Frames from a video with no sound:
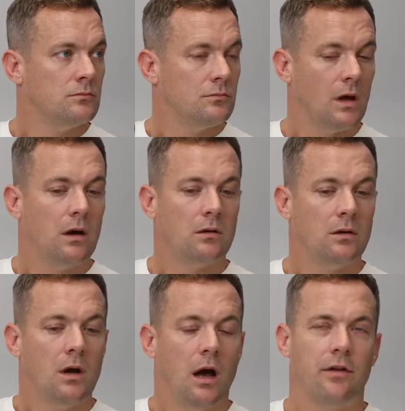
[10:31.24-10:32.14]
Yeah.
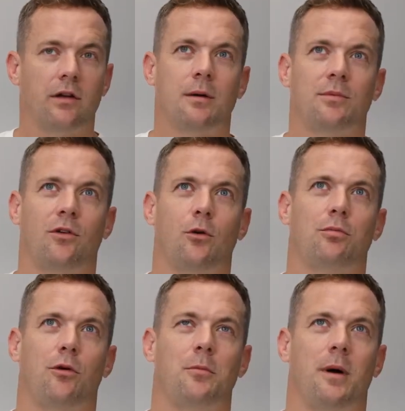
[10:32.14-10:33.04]
I think I'm so
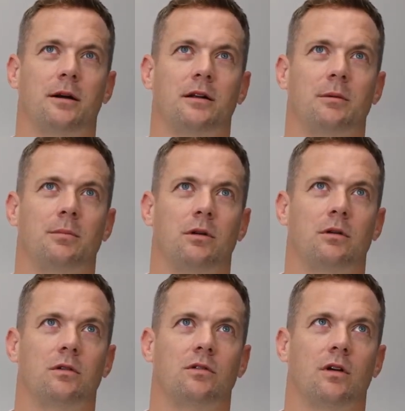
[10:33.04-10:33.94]
pro marketing
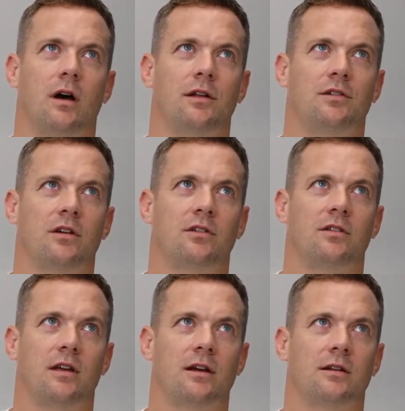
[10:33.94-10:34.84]
because I just
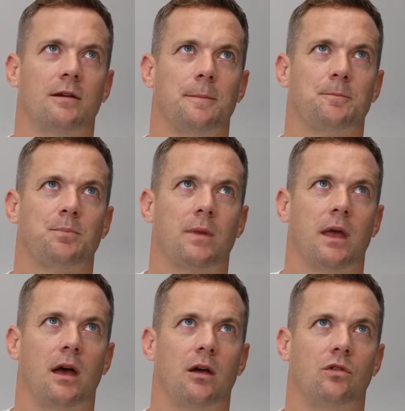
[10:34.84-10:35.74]
see it
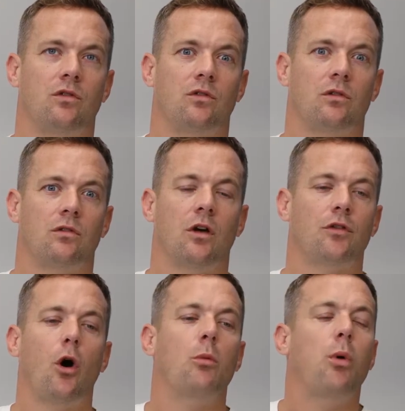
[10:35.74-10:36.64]
as the
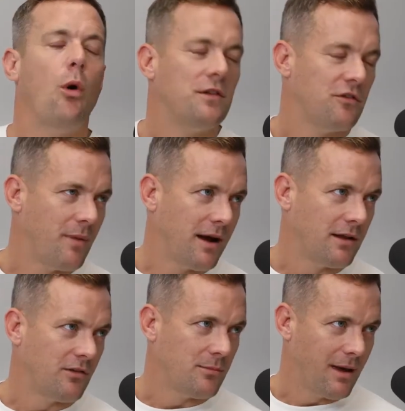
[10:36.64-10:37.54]
whole point of marketing
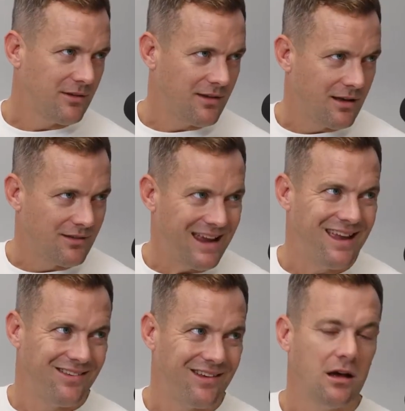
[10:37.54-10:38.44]
is to make sales
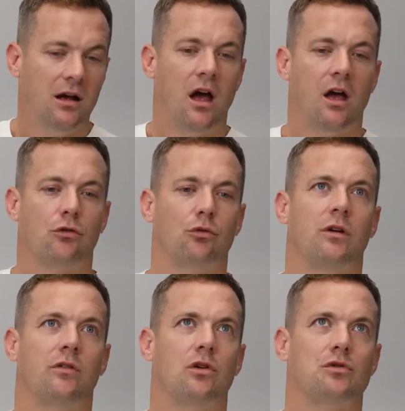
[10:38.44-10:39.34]
easier through
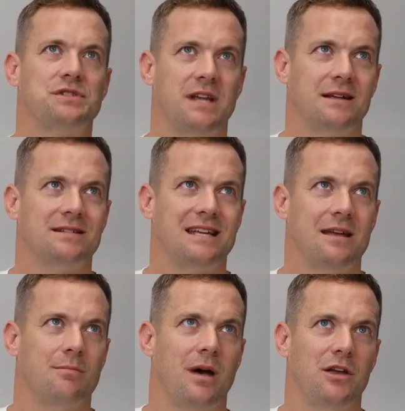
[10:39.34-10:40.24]
giving your sales
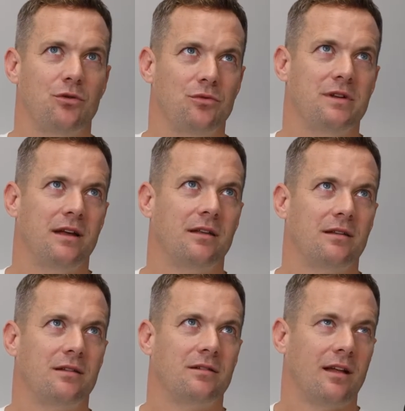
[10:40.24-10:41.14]
team a unique
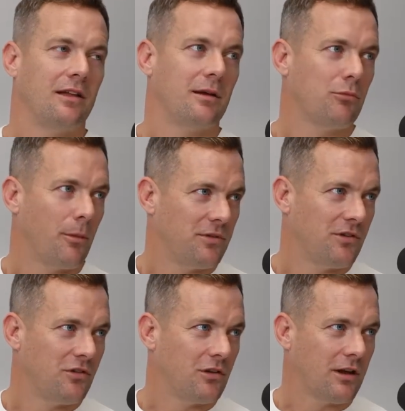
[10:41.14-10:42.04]
selling
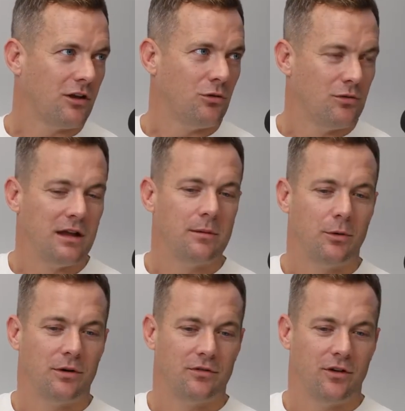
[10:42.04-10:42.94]
proposition, like a unique
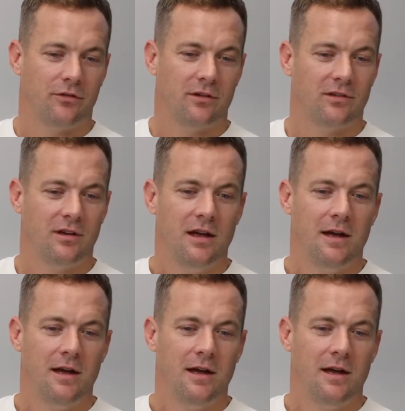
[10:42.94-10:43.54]
point of difference.